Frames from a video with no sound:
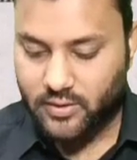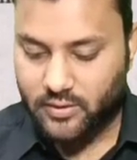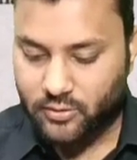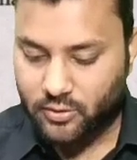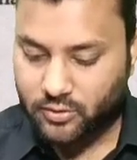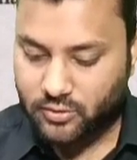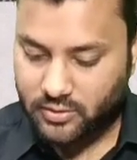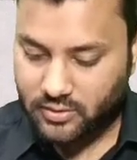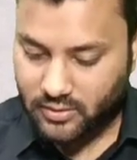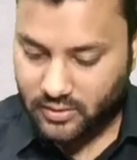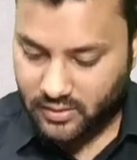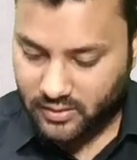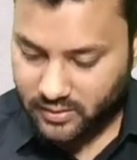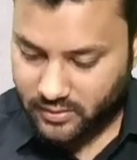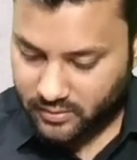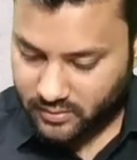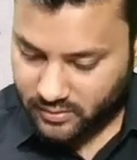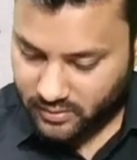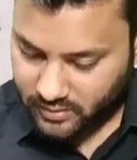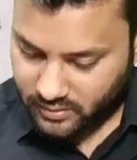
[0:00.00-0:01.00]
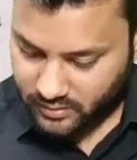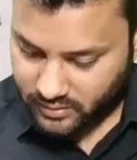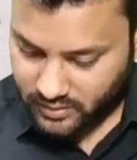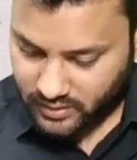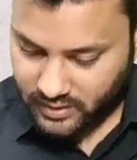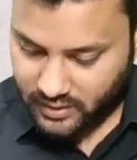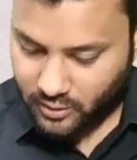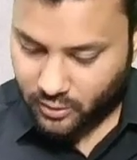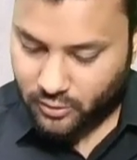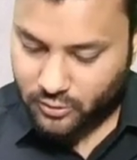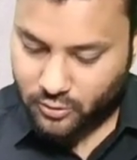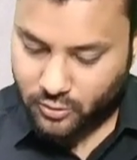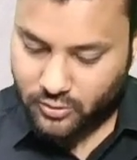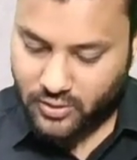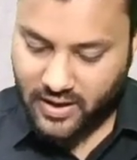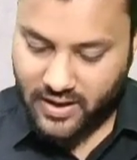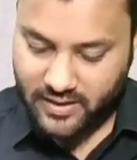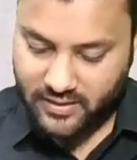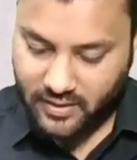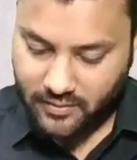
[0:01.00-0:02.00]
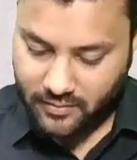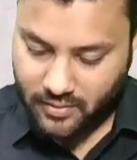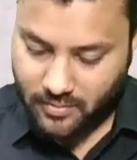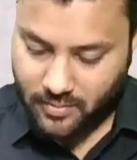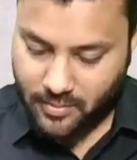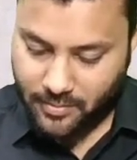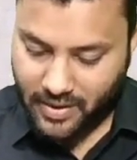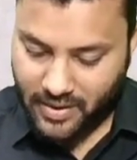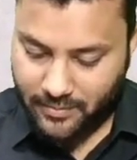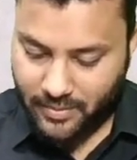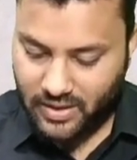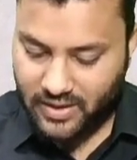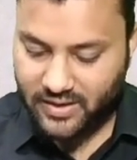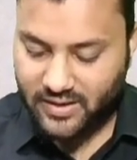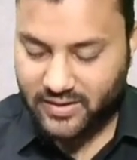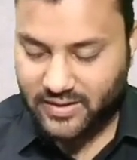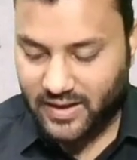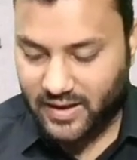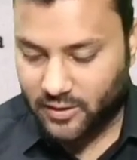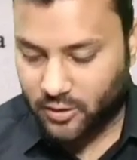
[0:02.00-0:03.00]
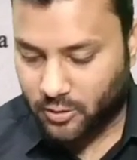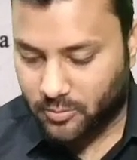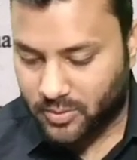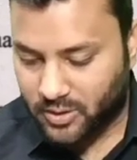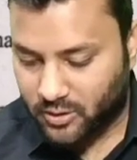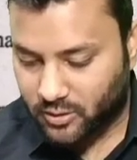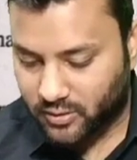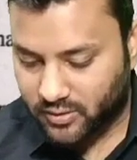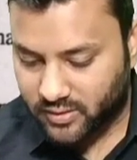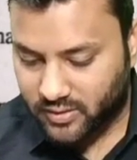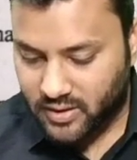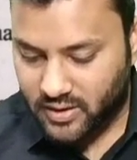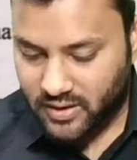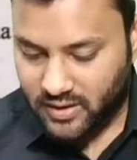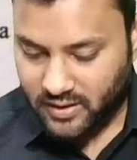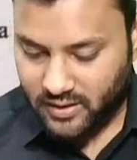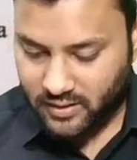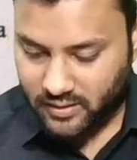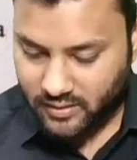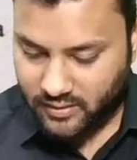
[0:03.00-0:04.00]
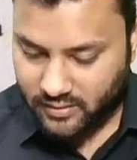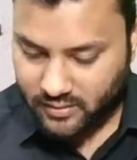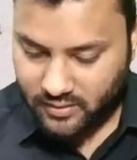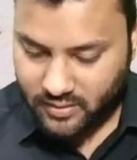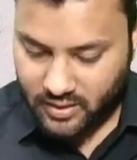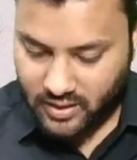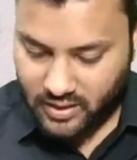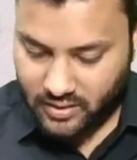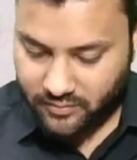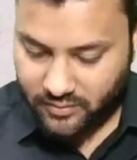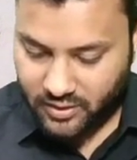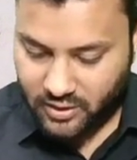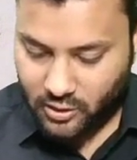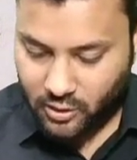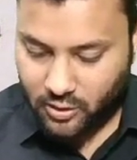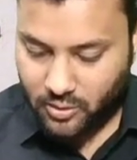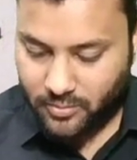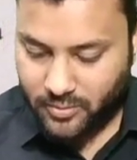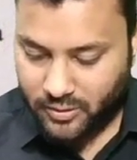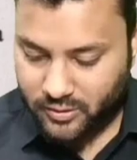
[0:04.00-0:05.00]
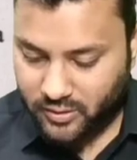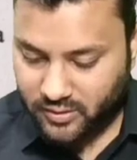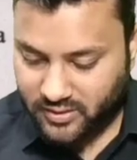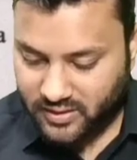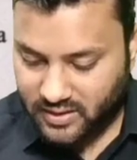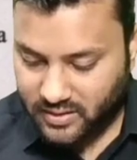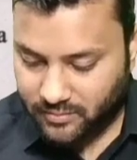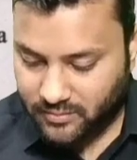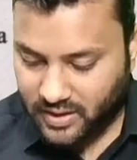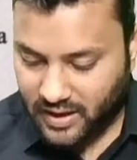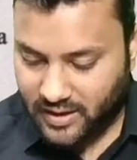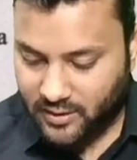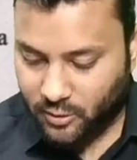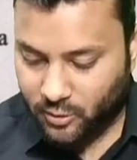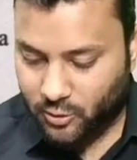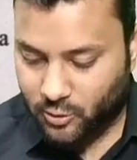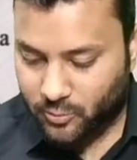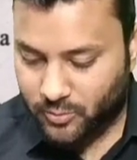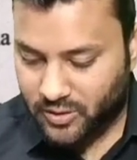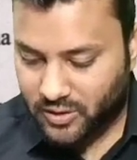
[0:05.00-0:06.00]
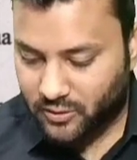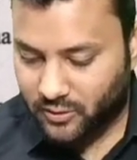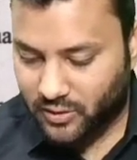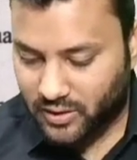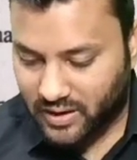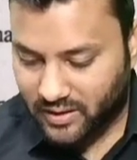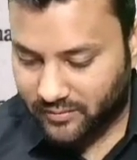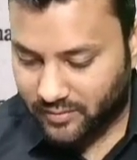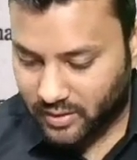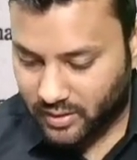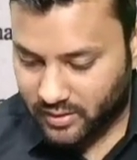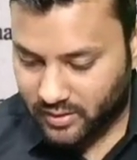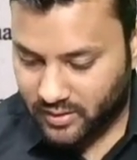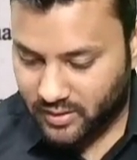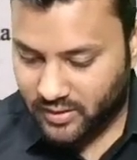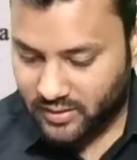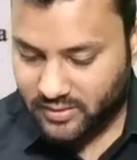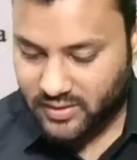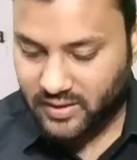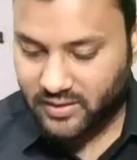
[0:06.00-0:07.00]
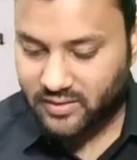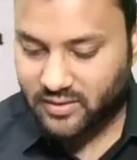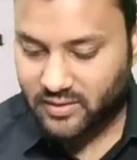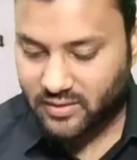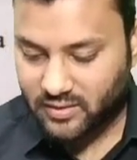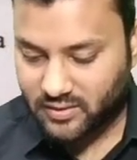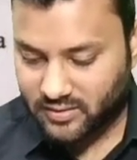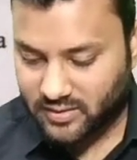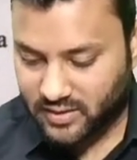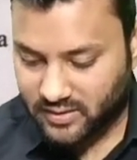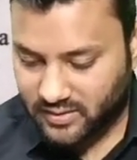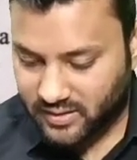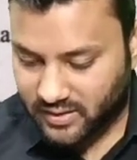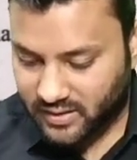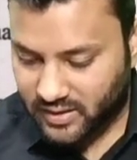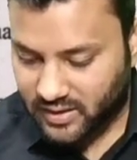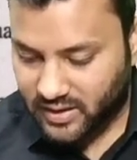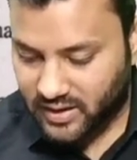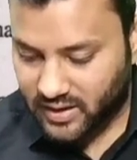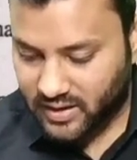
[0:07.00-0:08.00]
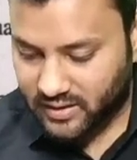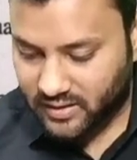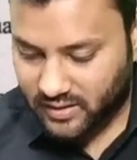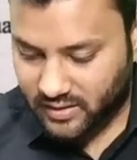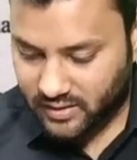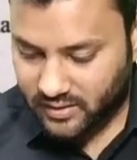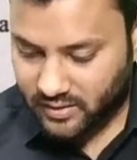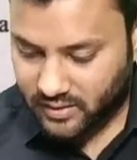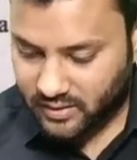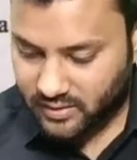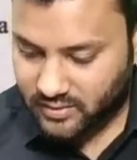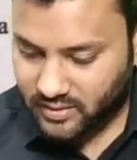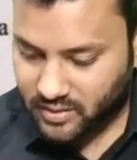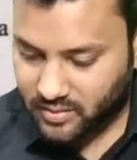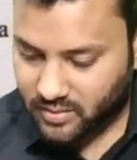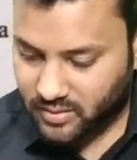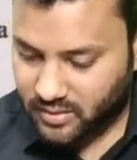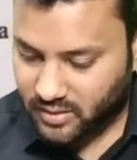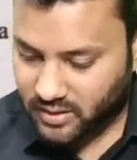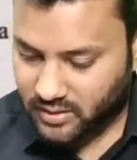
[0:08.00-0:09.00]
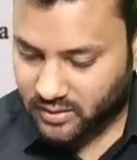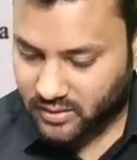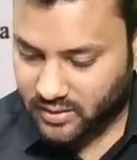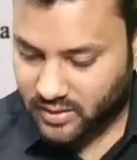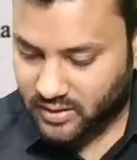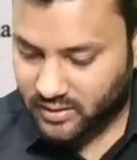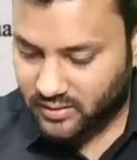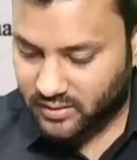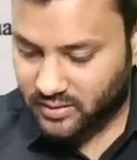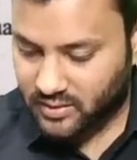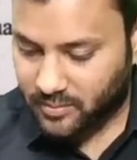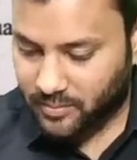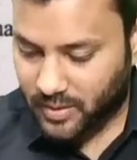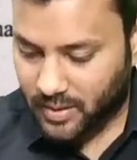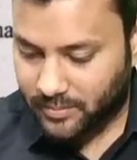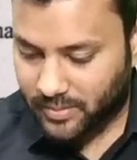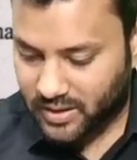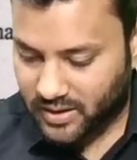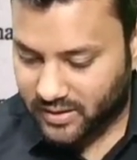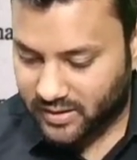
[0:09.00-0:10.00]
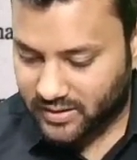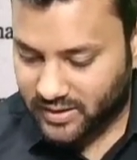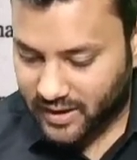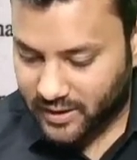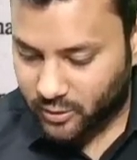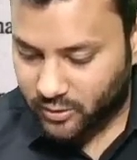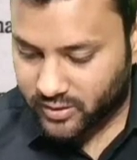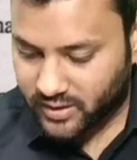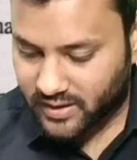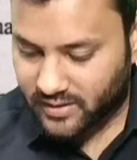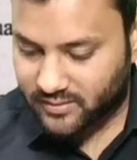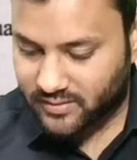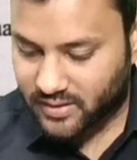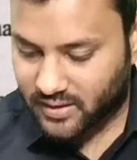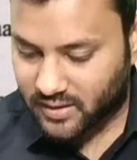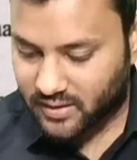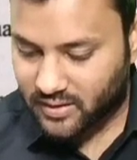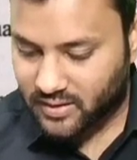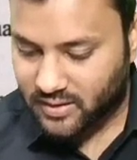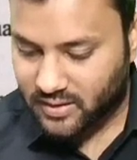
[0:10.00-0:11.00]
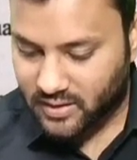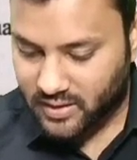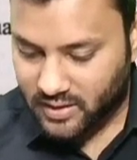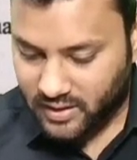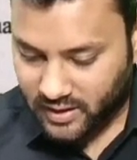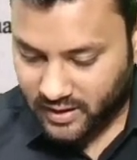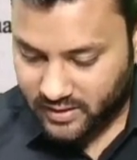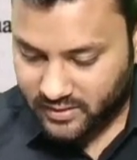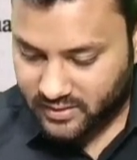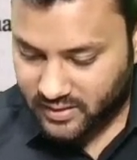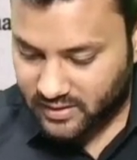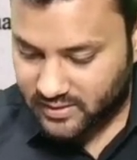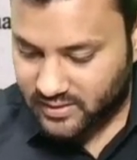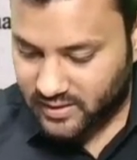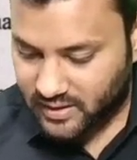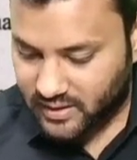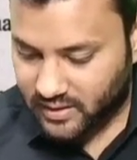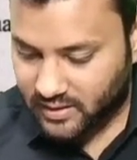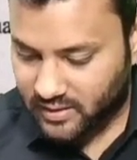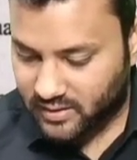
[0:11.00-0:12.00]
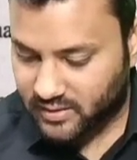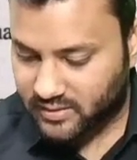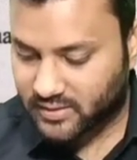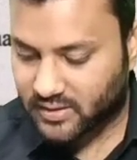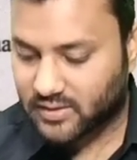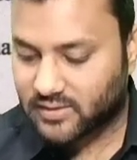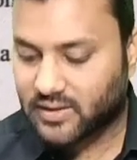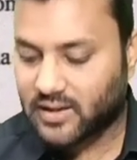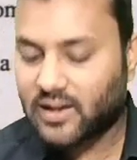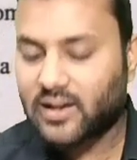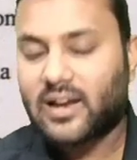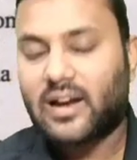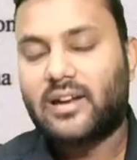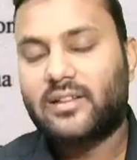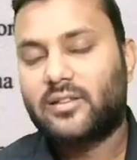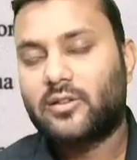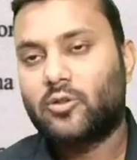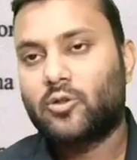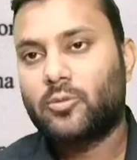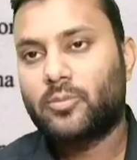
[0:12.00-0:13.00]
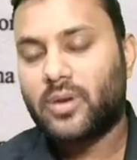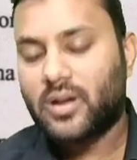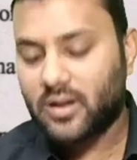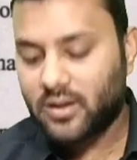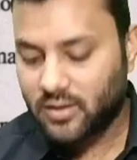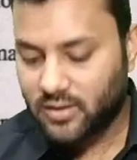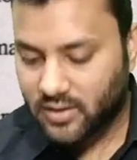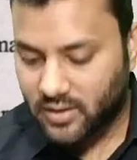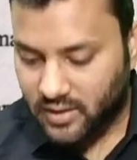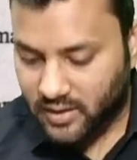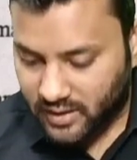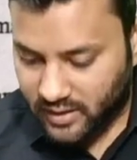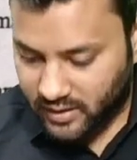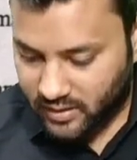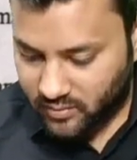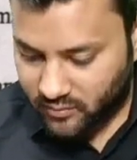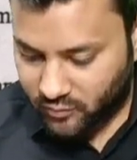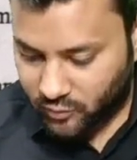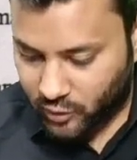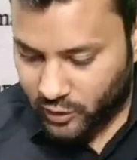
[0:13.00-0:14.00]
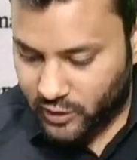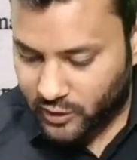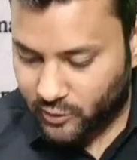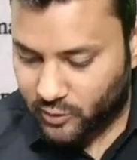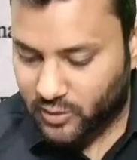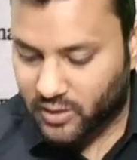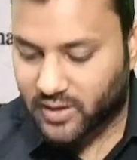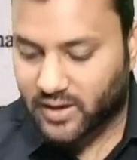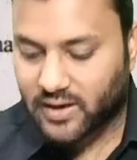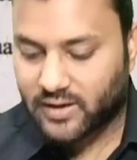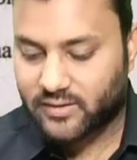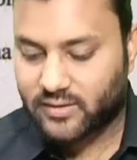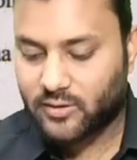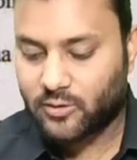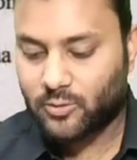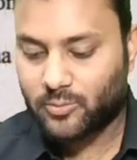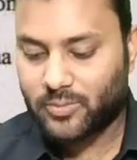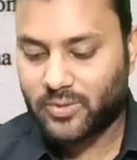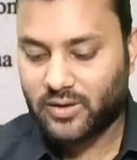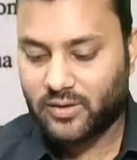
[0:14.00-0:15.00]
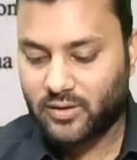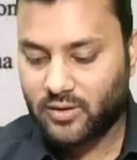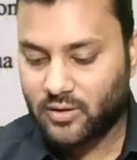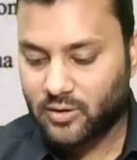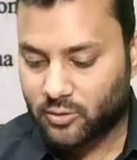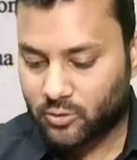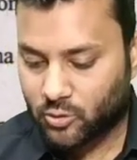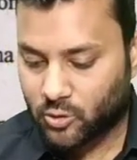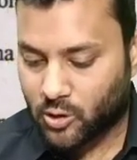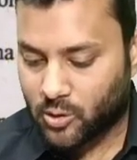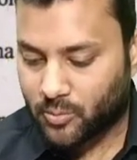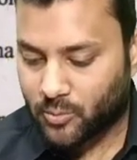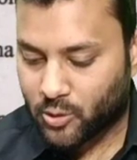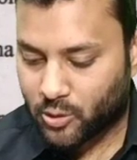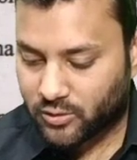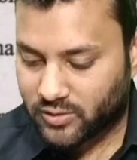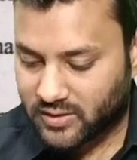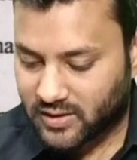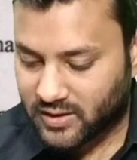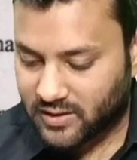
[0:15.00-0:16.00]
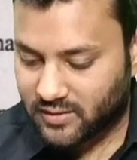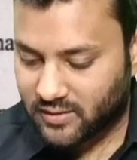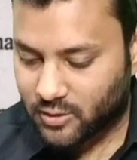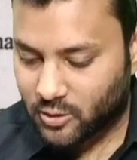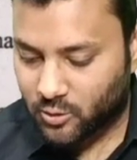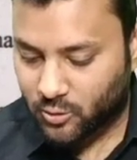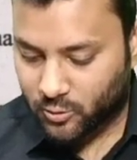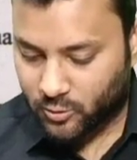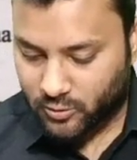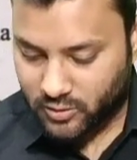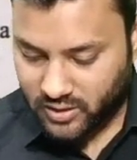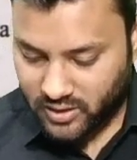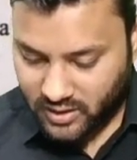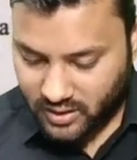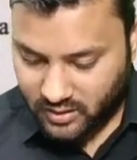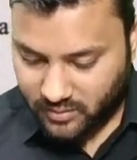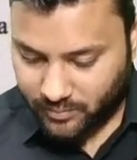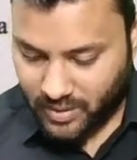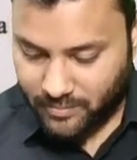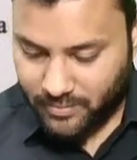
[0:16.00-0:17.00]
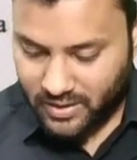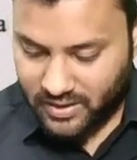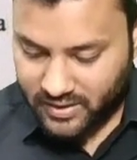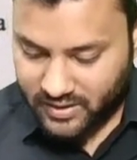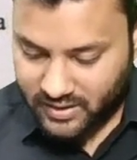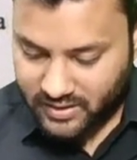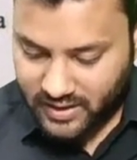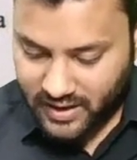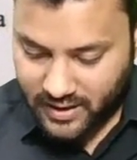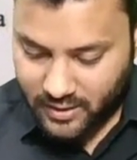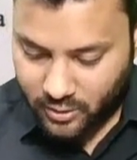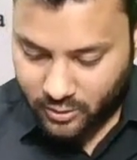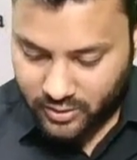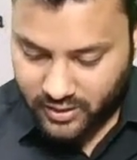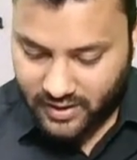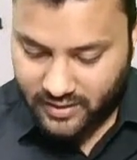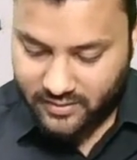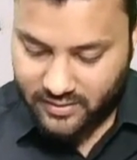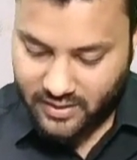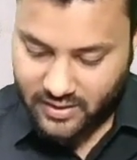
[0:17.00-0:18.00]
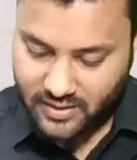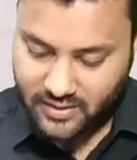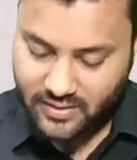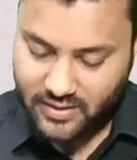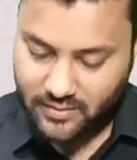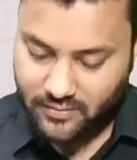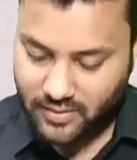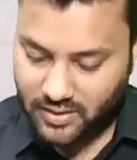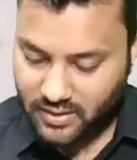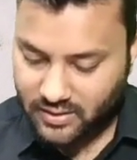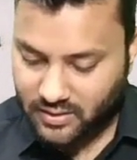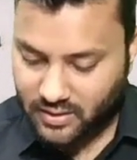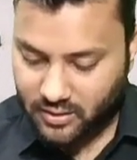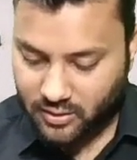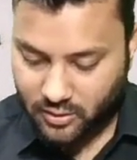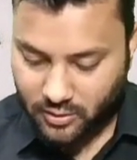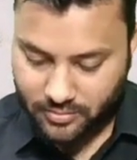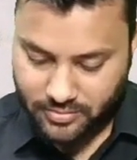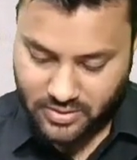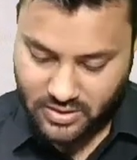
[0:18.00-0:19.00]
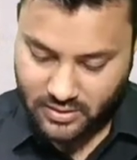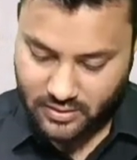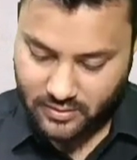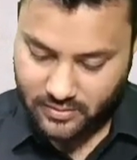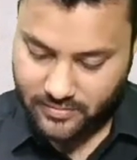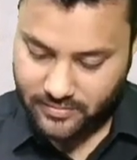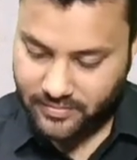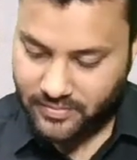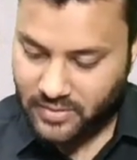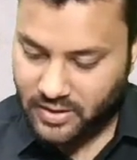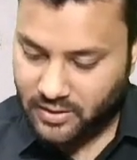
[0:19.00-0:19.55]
So here also the answer will be papillary thyroid, because if we talk about the serum thyroglobulin level, then they generally occur in the increase in the papillary thyroid cancer, Hurthle cell carcinoma, and follicular carcinoma. So among these, only papillary thyroid cancer is given in the option.